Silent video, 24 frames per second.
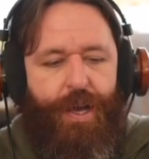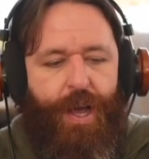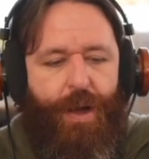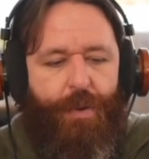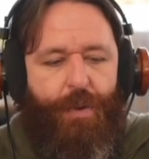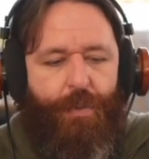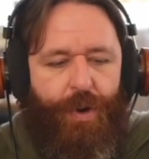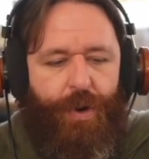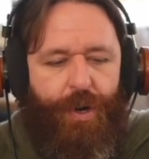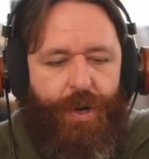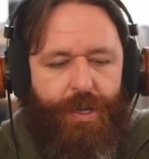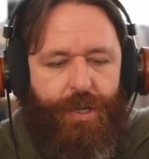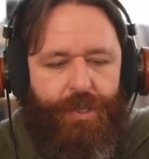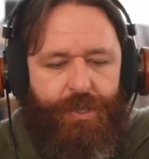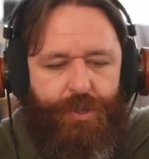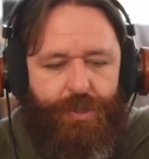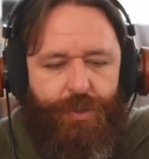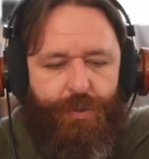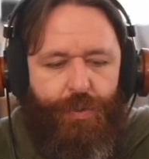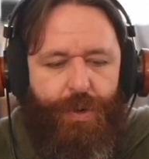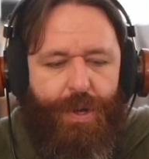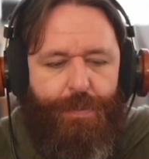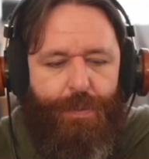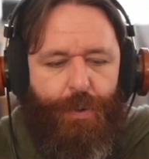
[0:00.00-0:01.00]
And we're going to
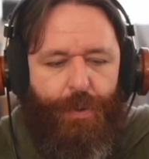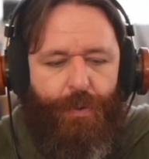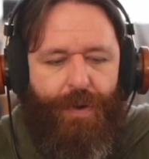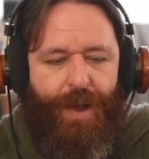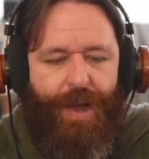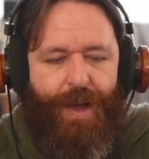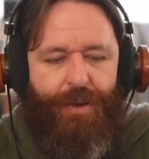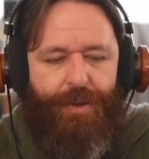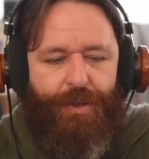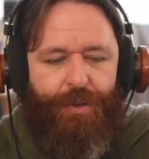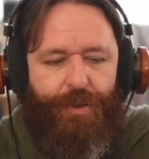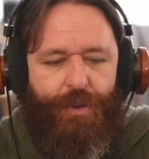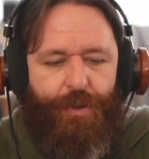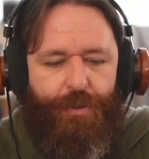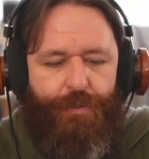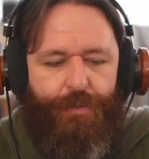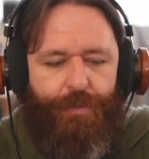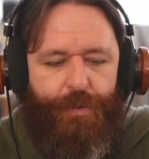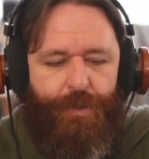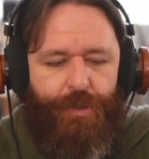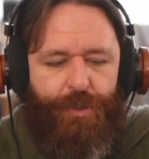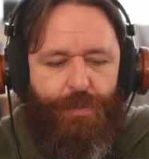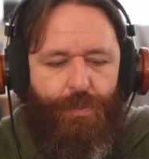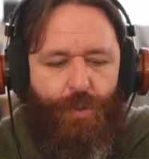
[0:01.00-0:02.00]
sweep around and look
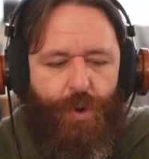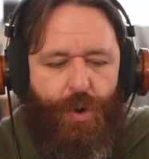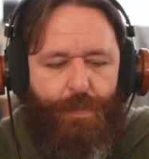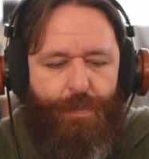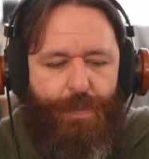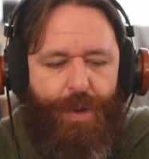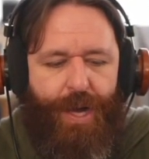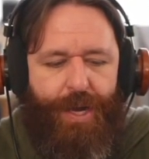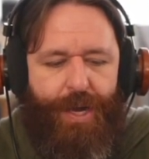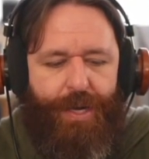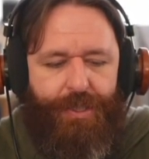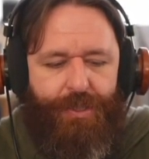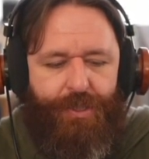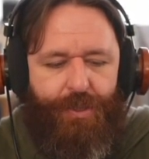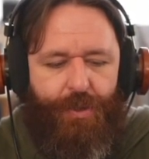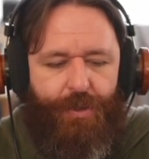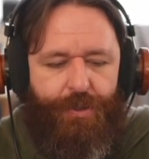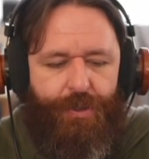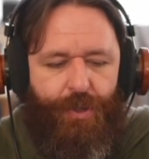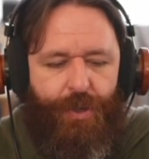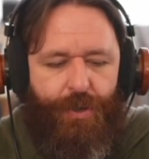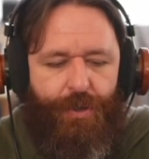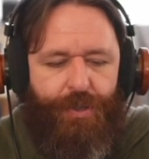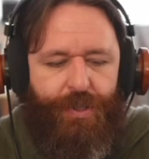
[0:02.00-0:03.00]
for some more body. So I'll
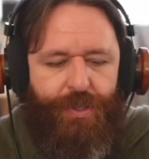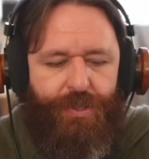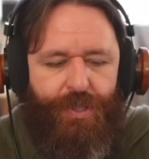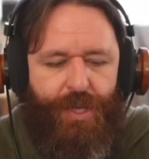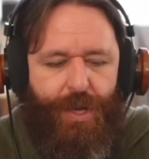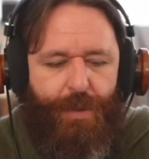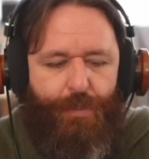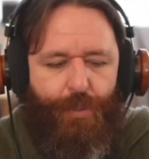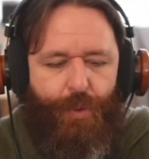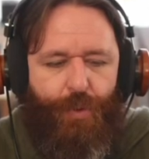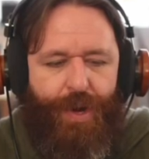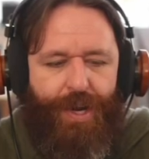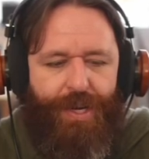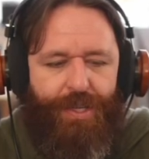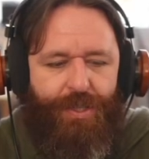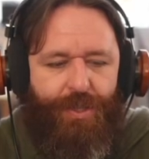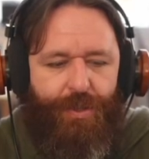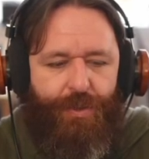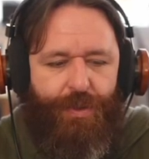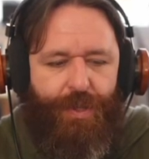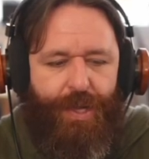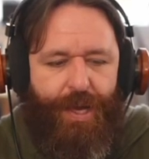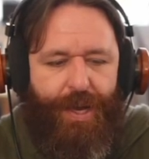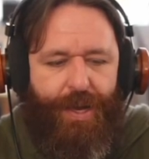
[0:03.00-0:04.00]
turn this up way
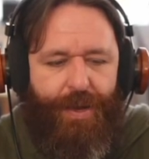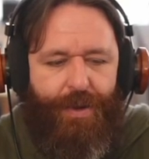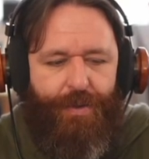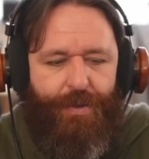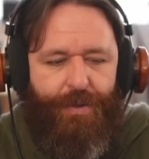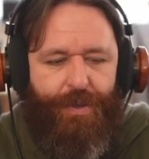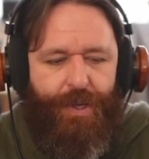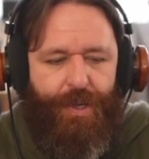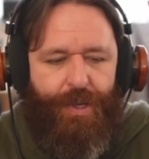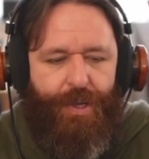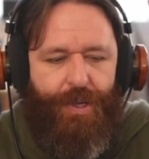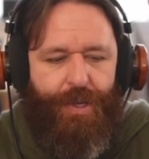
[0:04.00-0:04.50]
too loud.